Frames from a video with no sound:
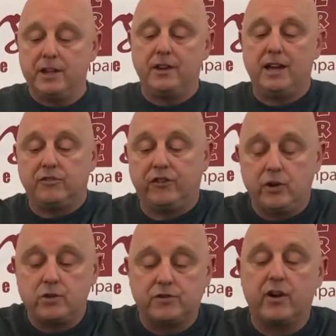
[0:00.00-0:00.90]
It
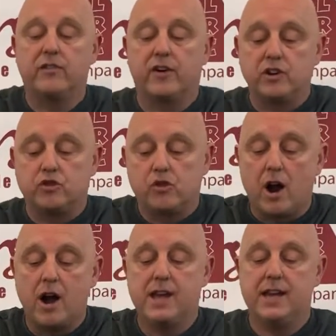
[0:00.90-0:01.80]
feels very, very
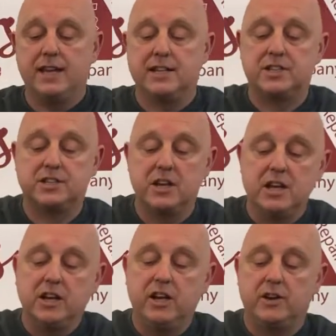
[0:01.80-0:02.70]
dry, and it's,
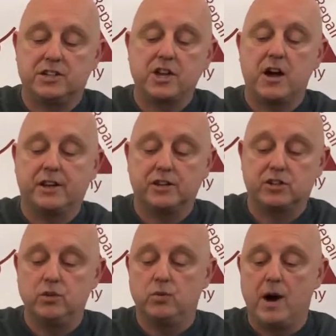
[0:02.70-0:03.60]
you know, it's starting
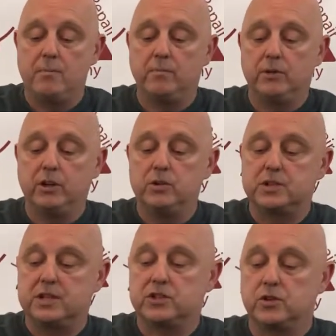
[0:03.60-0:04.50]
to lose
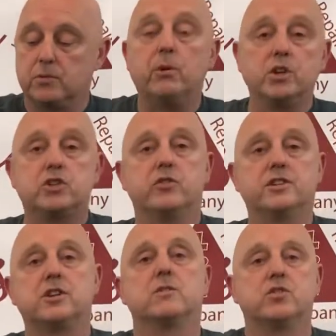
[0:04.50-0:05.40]
its sort of moisture, its
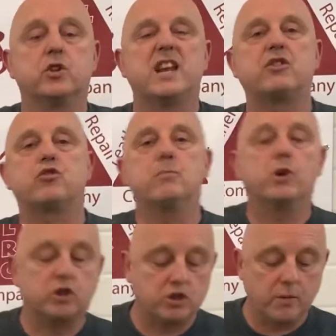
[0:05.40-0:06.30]
own sort of natural
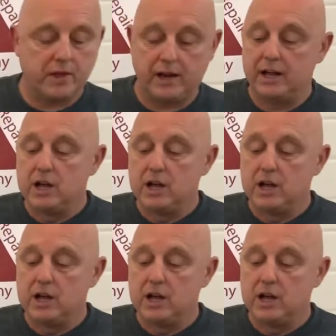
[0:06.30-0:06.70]
moisture within it.